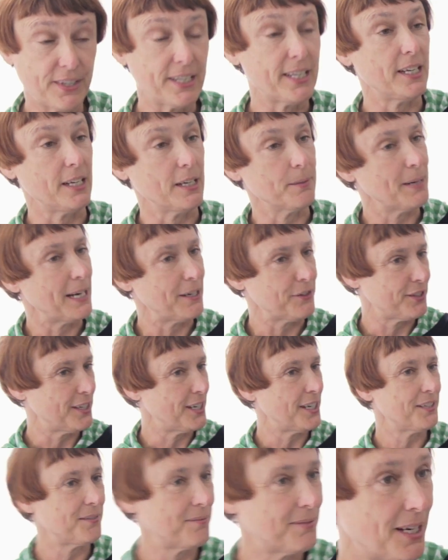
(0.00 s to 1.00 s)
thinking about
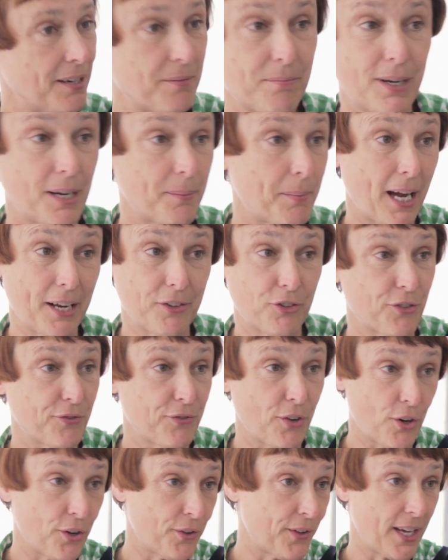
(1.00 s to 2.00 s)
it. I just
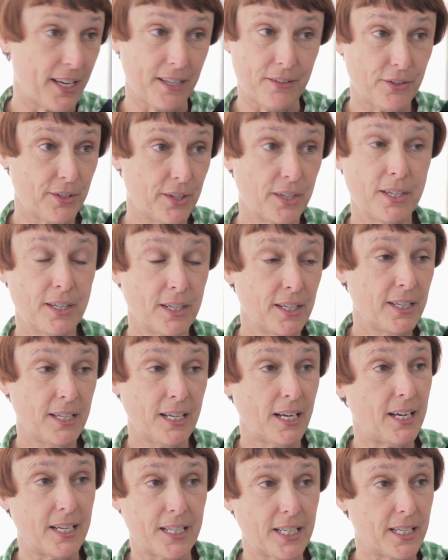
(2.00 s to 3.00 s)
follow that
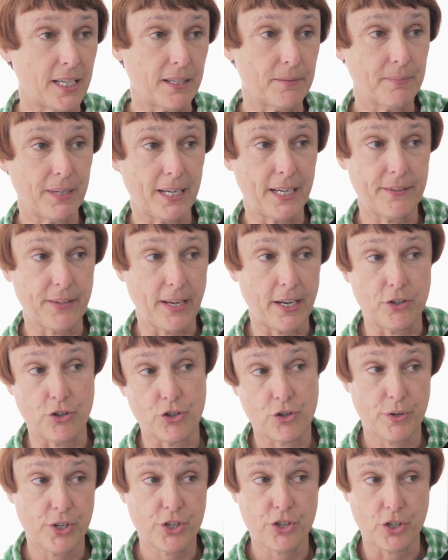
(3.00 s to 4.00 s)
you know, that
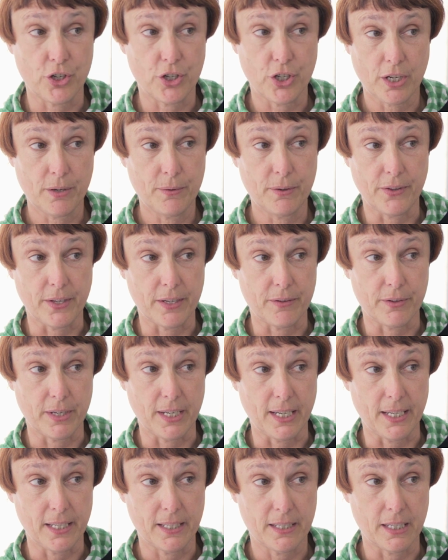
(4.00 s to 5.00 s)
intuition and go with it,
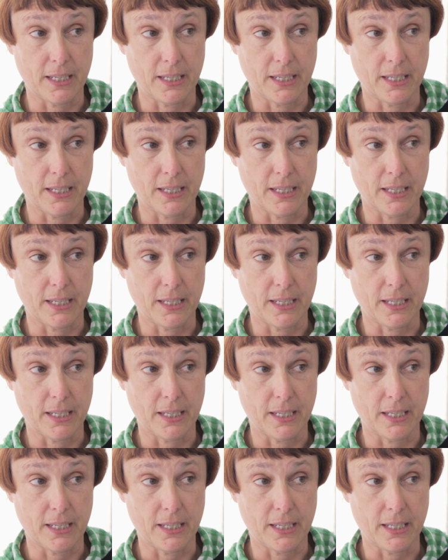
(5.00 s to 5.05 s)
really.